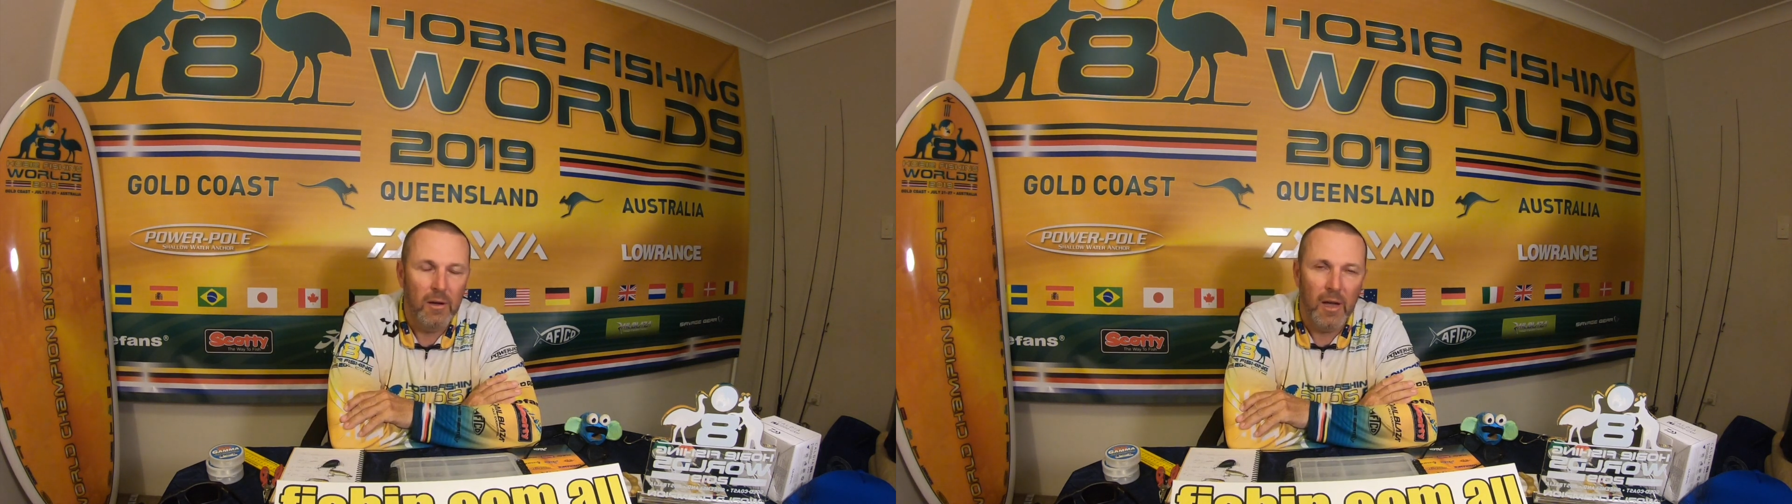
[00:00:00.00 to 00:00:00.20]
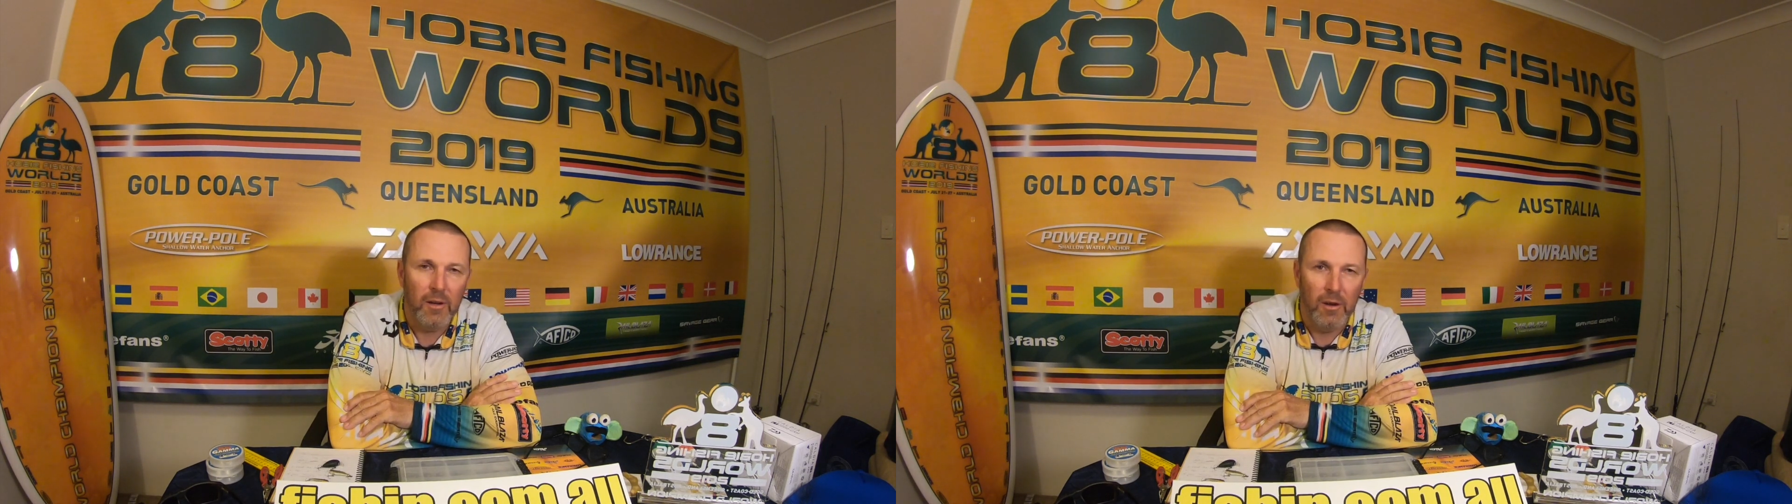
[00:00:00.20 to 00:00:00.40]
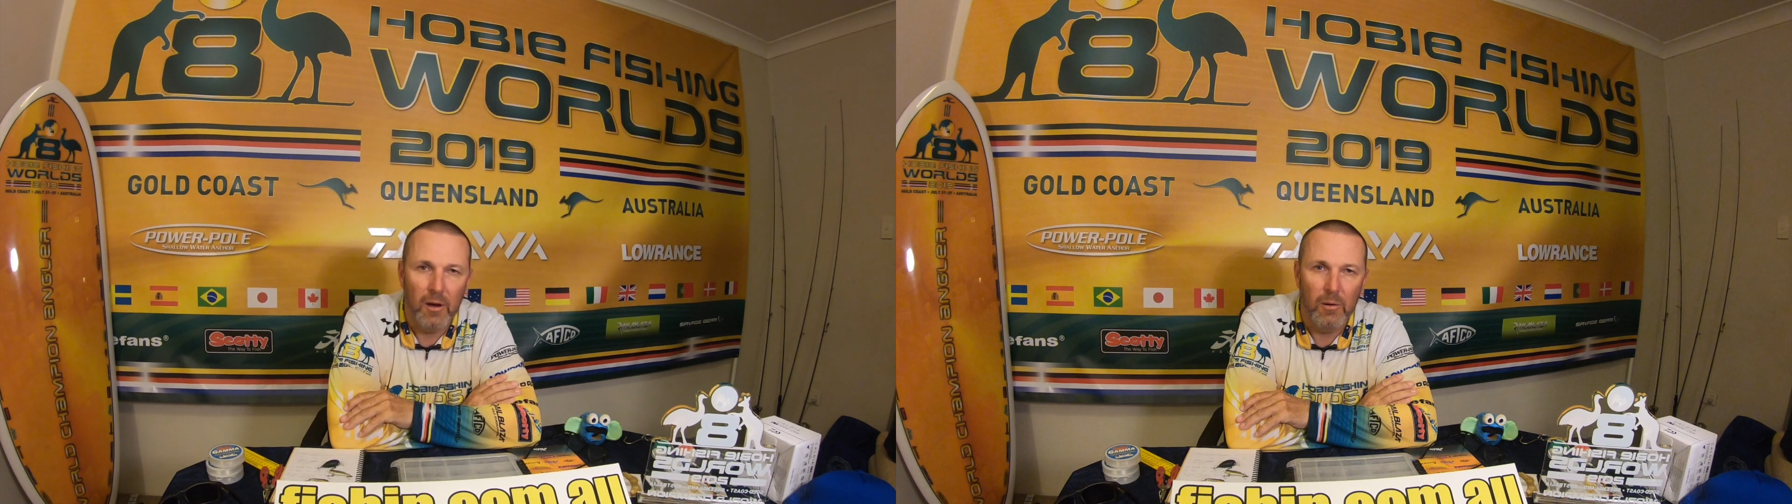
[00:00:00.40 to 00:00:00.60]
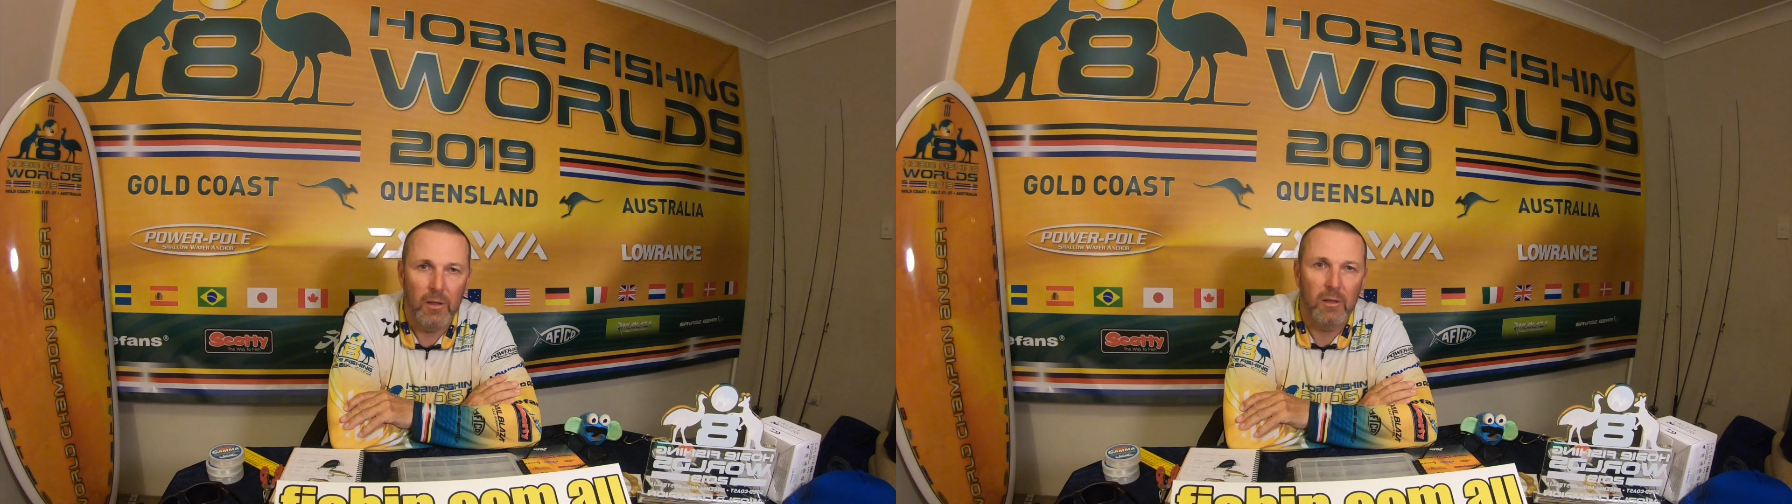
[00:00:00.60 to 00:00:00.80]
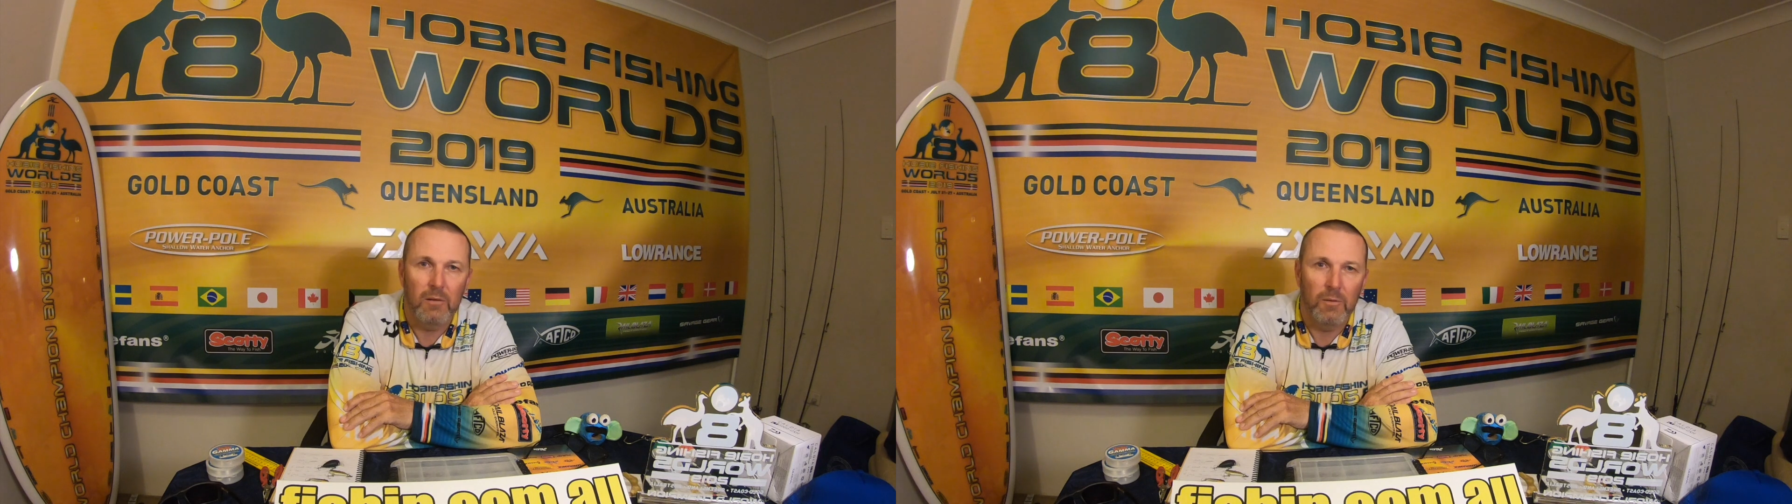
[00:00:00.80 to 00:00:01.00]

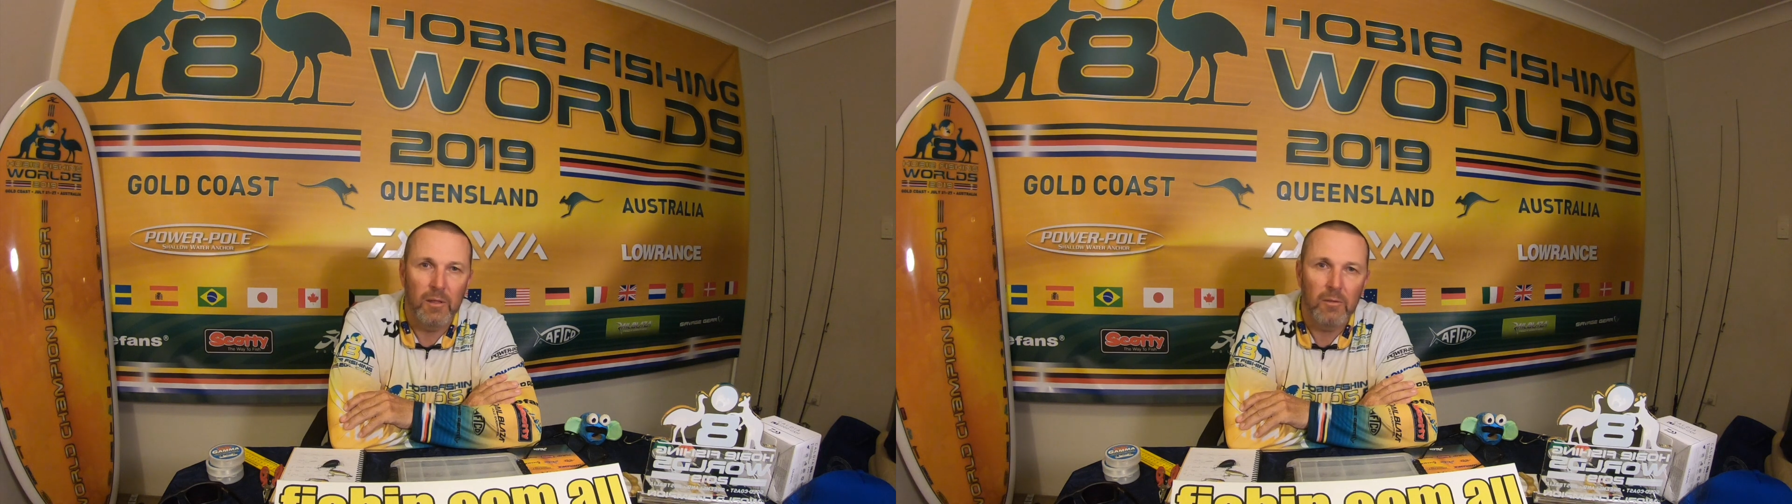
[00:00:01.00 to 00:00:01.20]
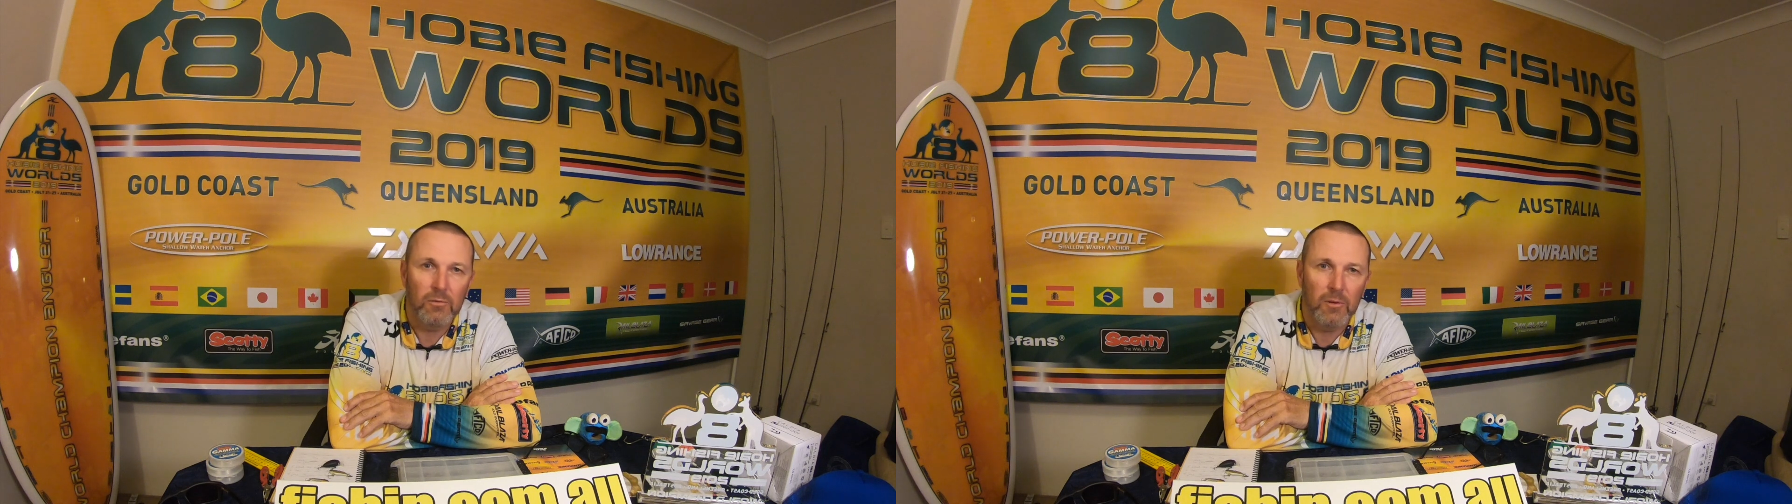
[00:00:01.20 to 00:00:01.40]
idea where this